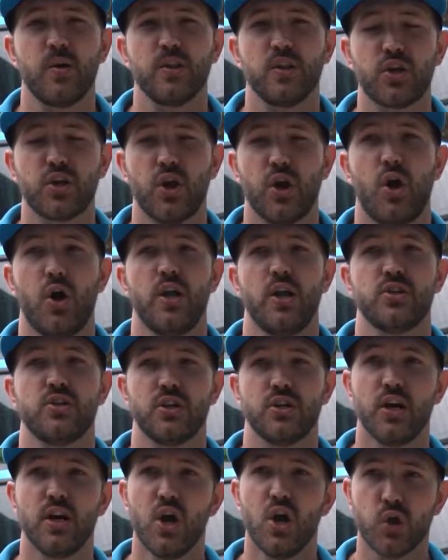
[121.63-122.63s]
the coating
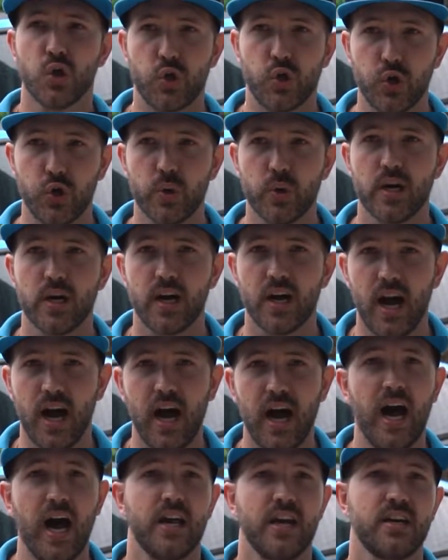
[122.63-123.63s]
to cure
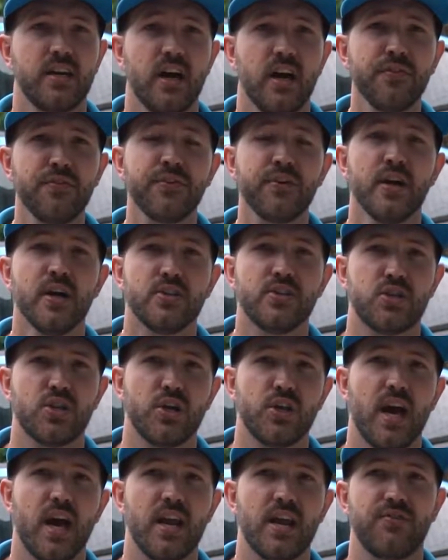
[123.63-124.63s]
hard enough so
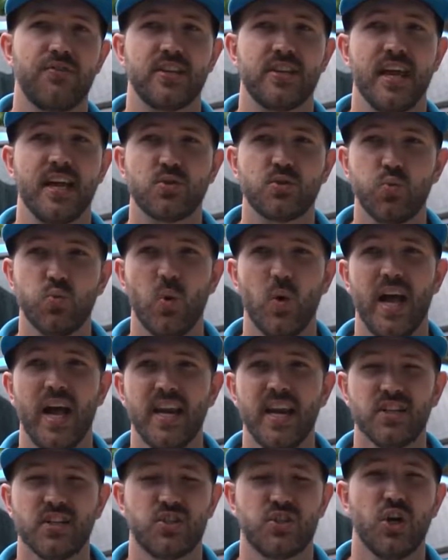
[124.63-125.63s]
that if it gets
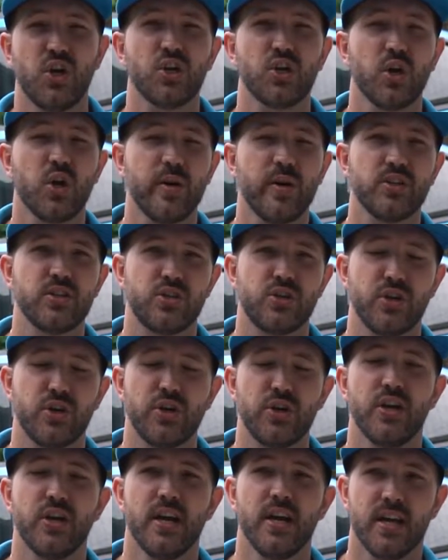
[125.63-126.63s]
wet, it's not going
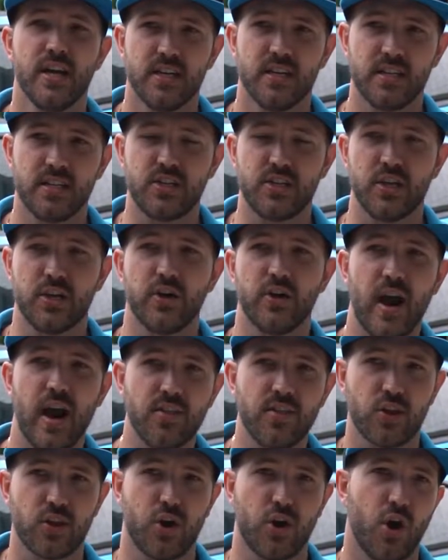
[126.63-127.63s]
to
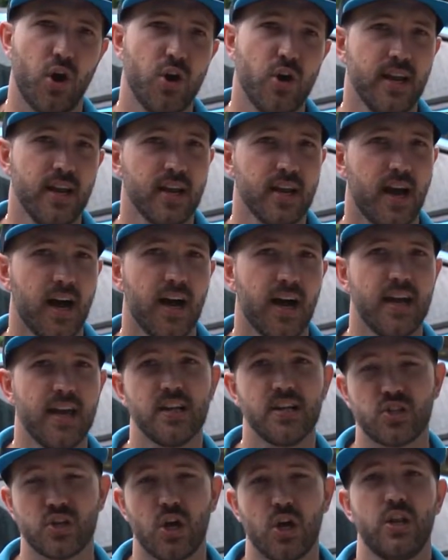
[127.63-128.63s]
deteriorate the coating in
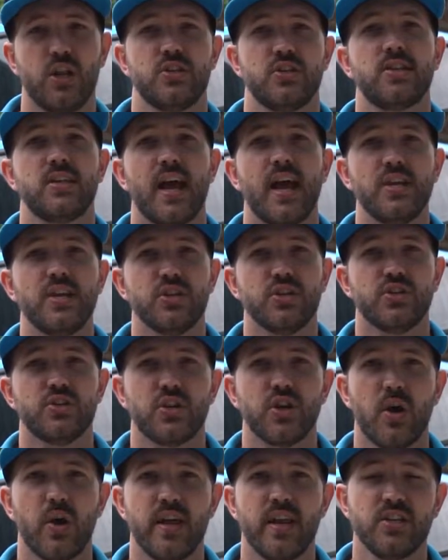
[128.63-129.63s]
its early stages.
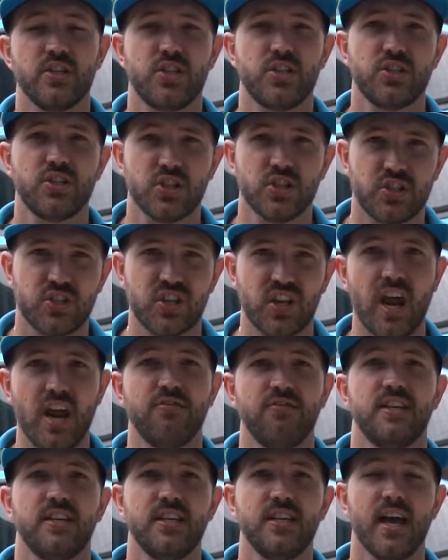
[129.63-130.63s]
So it is just a
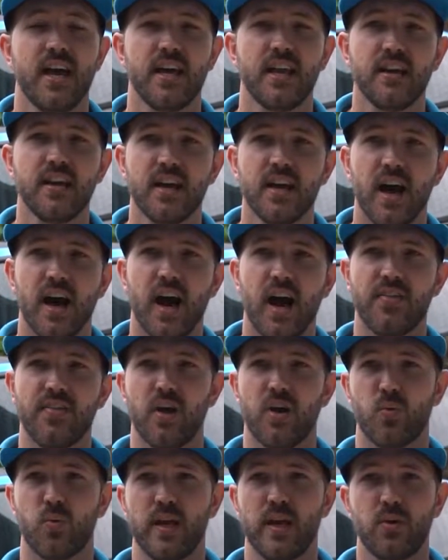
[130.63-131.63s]
safety net
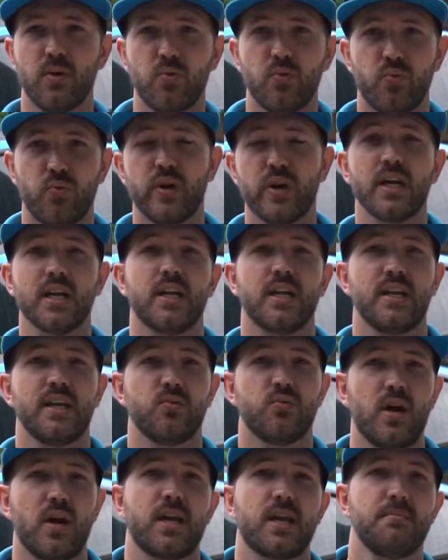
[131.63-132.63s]
that we really
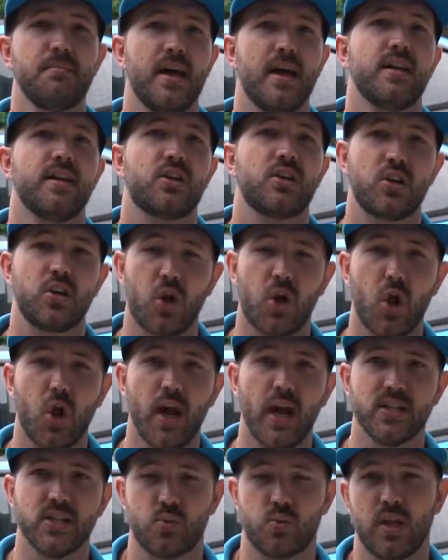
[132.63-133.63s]
recommend
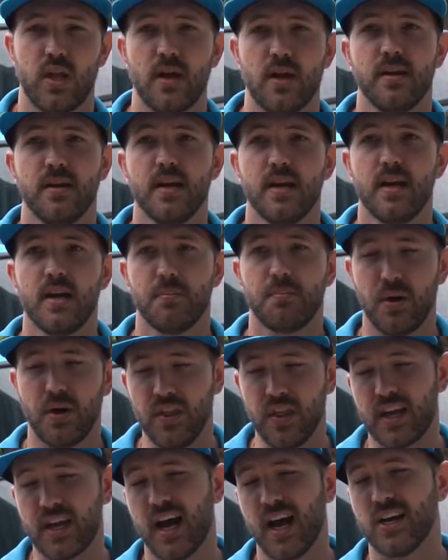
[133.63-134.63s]
clients when they bring
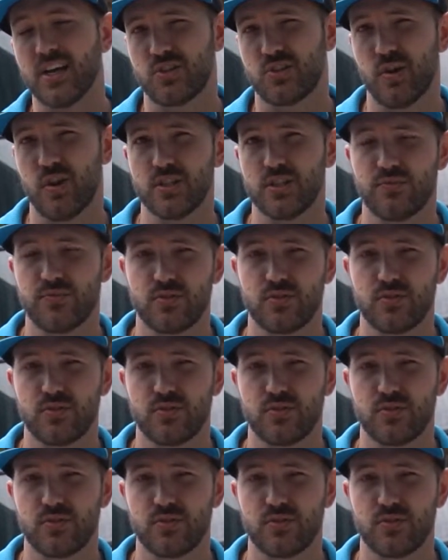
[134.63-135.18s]
their cars to us